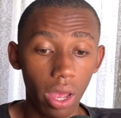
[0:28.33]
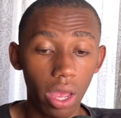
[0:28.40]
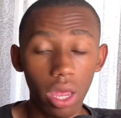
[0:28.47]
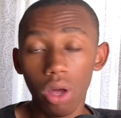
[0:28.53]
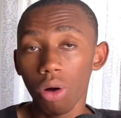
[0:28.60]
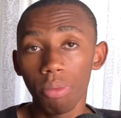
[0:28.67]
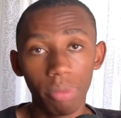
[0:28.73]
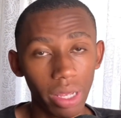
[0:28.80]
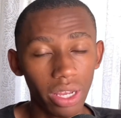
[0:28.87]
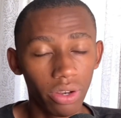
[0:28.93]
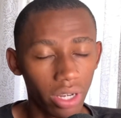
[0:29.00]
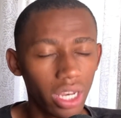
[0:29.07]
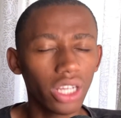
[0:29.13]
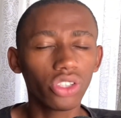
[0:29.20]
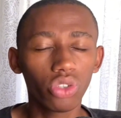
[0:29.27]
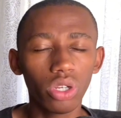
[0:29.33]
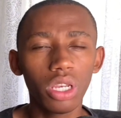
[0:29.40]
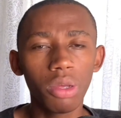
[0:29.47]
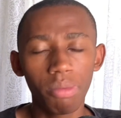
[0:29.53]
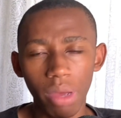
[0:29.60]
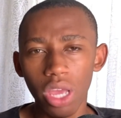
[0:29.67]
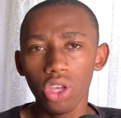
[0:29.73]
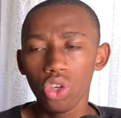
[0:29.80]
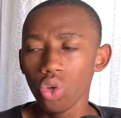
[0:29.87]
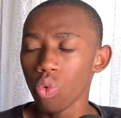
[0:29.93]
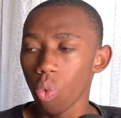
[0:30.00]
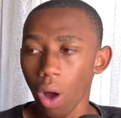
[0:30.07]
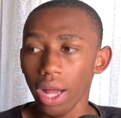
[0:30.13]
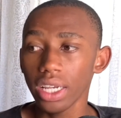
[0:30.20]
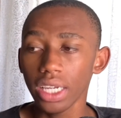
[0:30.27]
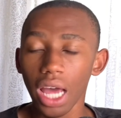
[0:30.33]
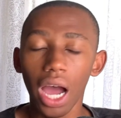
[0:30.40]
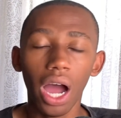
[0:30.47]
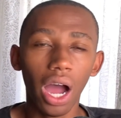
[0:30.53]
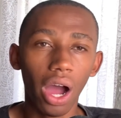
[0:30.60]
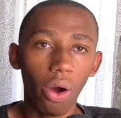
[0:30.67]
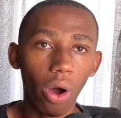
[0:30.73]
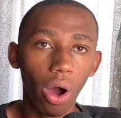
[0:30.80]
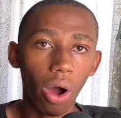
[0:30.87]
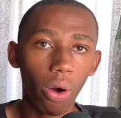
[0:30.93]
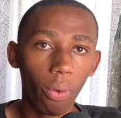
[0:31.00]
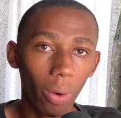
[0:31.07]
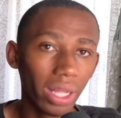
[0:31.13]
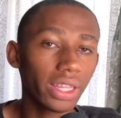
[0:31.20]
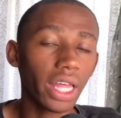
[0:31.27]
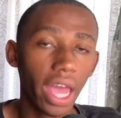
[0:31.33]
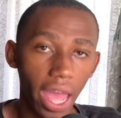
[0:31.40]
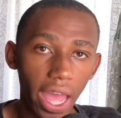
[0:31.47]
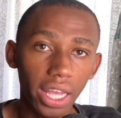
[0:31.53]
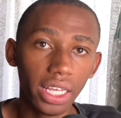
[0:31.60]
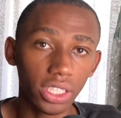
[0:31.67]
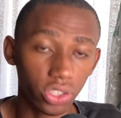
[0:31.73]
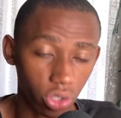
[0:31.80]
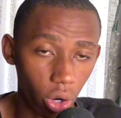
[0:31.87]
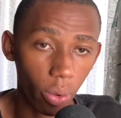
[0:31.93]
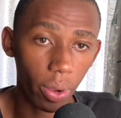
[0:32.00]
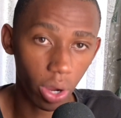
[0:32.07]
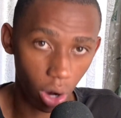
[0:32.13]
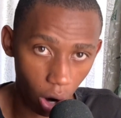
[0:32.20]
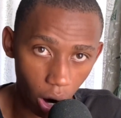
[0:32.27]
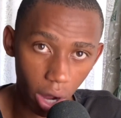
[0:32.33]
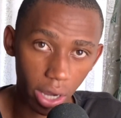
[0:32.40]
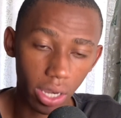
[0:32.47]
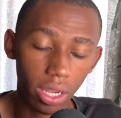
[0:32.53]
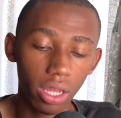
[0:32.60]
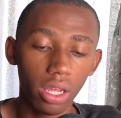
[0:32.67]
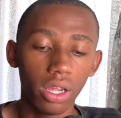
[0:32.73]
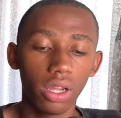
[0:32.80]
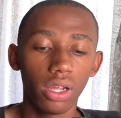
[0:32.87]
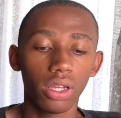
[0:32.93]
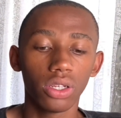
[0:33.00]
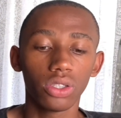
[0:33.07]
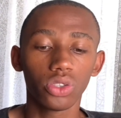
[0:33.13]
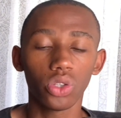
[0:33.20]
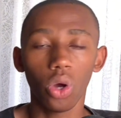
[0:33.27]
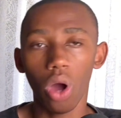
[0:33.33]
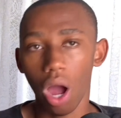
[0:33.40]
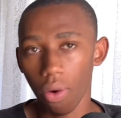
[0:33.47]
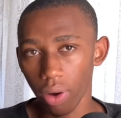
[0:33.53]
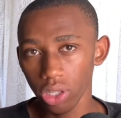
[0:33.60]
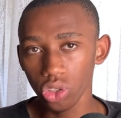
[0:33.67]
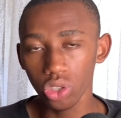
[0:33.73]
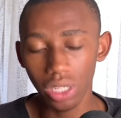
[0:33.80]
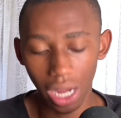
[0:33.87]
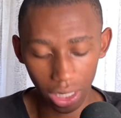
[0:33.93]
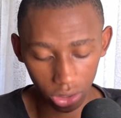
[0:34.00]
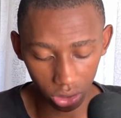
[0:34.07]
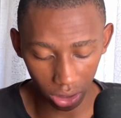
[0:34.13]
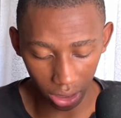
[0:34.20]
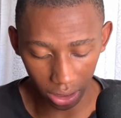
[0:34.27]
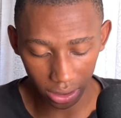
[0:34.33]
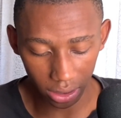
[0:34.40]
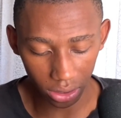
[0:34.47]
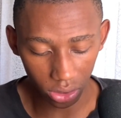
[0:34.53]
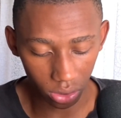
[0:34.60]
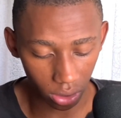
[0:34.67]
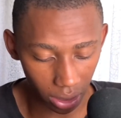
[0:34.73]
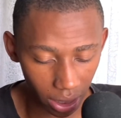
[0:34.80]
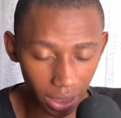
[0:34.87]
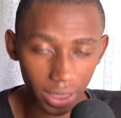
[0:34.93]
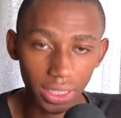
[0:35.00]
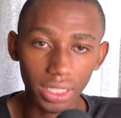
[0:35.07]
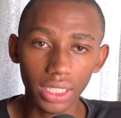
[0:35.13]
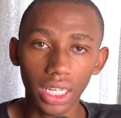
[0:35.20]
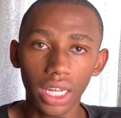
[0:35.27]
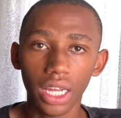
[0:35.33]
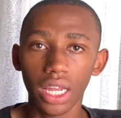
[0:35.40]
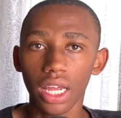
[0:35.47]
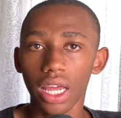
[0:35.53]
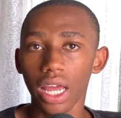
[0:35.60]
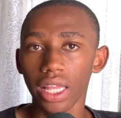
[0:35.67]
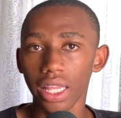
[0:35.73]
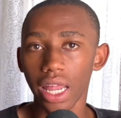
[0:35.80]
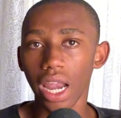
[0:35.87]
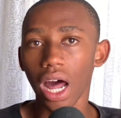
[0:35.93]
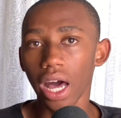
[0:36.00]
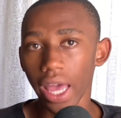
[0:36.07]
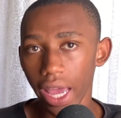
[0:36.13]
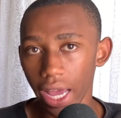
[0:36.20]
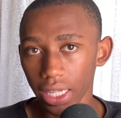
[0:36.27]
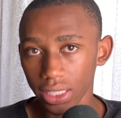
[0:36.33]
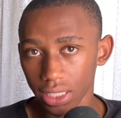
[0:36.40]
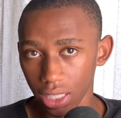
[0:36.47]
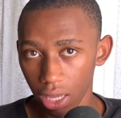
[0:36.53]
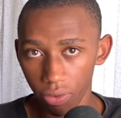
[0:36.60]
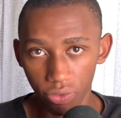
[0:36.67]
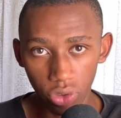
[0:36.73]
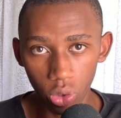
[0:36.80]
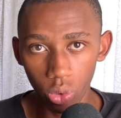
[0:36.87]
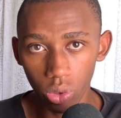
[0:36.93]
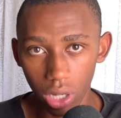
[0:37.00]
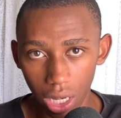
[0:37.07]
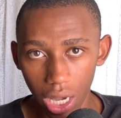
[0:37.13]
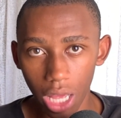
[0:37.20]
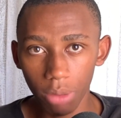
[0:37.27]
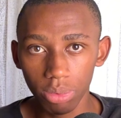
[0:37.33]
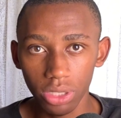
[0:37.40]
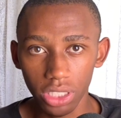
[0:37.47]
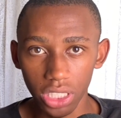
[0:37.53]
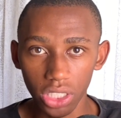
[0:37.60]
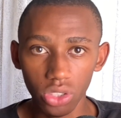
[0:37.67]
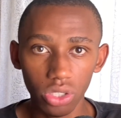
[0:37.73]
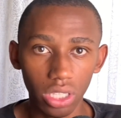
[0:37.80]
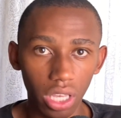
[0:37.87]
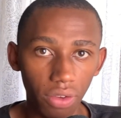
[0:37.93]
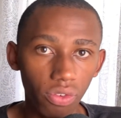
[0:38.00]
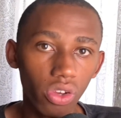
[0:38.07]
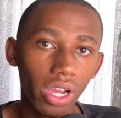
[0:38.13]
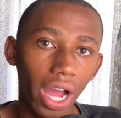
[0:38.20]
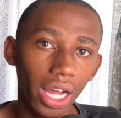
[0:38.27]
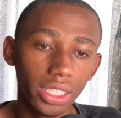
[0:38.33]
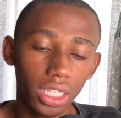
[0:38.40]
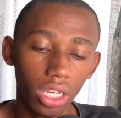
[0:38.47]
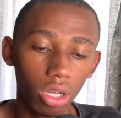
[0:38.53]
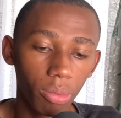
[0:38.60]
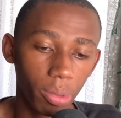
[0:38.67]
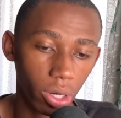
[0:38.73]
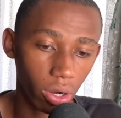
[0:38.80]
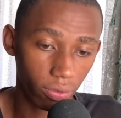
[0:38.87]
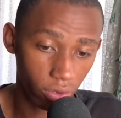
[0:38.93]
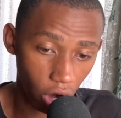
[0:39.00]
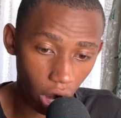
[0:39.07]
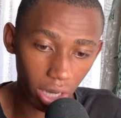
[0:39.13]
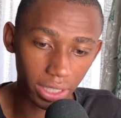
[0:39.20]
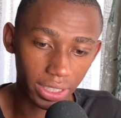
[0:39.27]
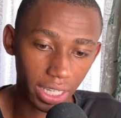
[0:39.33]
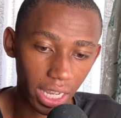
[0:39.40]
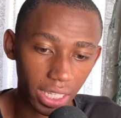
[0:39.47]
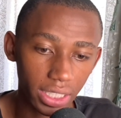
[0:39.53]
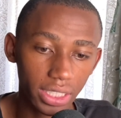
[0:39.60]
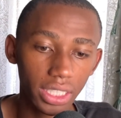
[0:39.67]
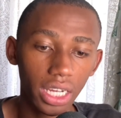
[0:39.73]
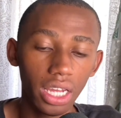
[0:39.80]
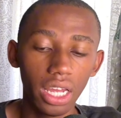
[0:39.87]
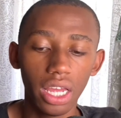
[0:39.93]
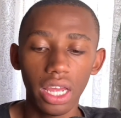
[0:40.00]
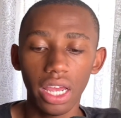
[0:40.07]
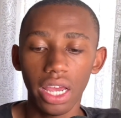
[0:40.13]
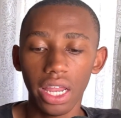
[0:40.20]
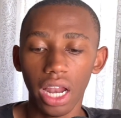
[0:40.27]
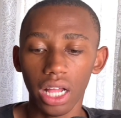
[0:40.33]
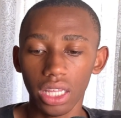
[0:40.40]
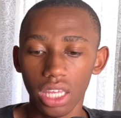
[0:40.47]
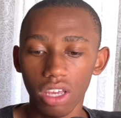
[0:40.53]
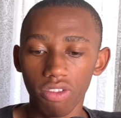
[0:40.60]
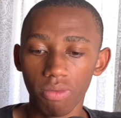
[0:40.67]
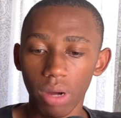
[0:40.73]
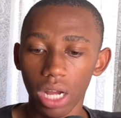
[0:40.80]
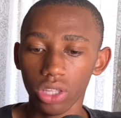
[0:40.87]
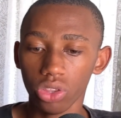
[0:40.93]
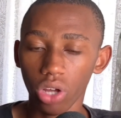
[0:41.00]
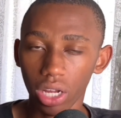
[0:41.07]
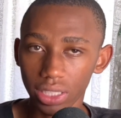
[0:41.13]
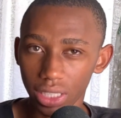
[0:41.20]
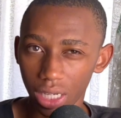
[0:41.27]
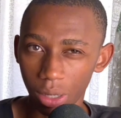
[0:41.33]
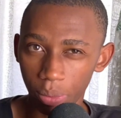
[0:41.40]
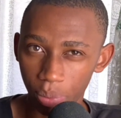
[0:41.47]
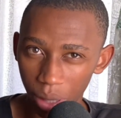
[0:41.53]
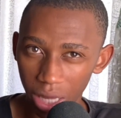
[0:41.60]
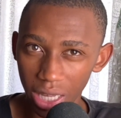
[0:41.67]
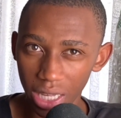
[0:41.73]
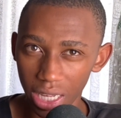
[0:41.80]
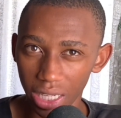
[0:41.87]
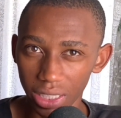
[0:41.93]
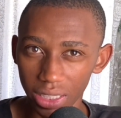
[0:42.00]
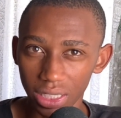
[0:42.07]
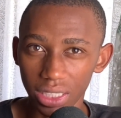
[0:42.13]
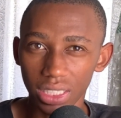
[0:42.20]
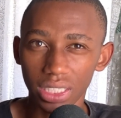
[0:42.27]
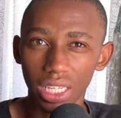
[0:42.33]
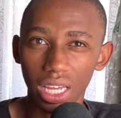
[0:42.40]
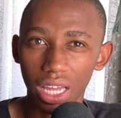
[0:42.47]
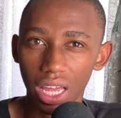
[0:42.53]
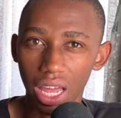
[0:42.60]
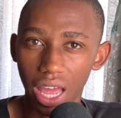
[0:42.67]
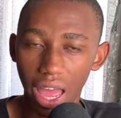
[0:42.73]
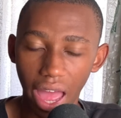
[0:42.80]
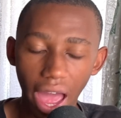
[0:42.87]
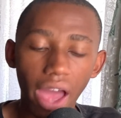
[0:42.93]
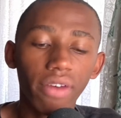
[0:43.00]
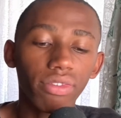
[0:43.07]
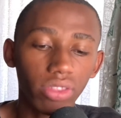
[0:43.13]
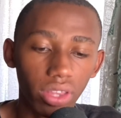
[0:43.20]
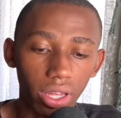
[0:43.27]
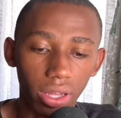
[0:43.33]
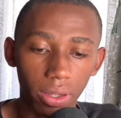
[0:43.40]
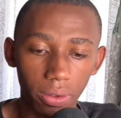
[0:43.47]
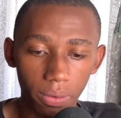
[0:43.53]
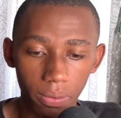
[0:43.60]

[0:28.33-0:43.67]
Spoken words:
it'll literally make you wonder what the heck is going on. So I want you guys to listen to this, and then I'll add a few clips just to give you guys a little bit of context, and I'll give my thoughts and opinions after.